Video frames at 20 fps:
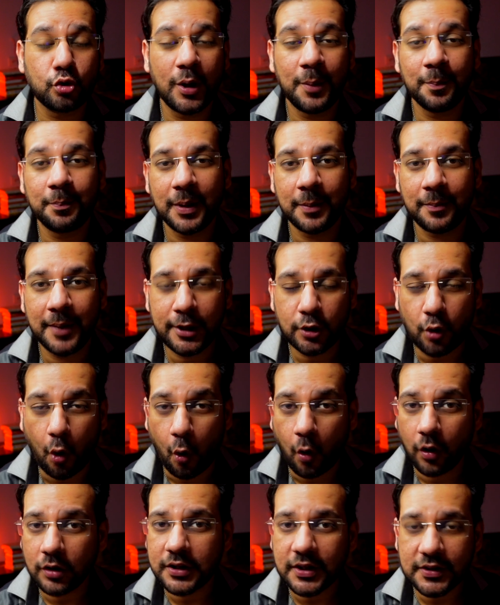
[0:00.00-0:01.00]
implement
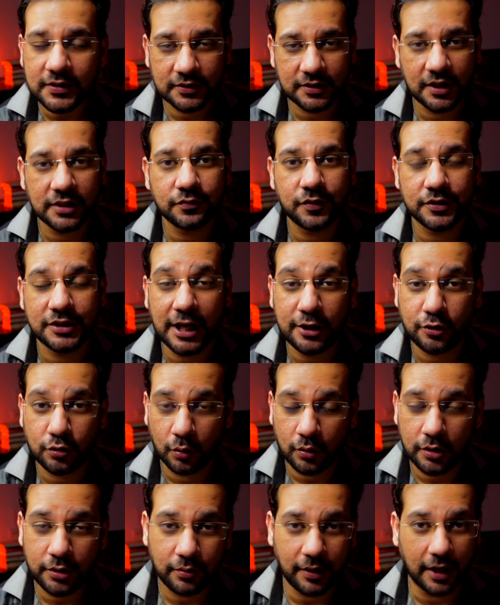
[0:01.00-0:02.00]
all these things which I
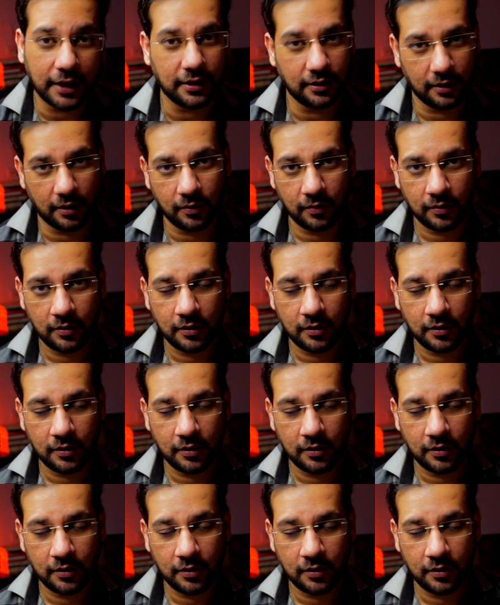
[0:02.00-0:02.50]
told you right now.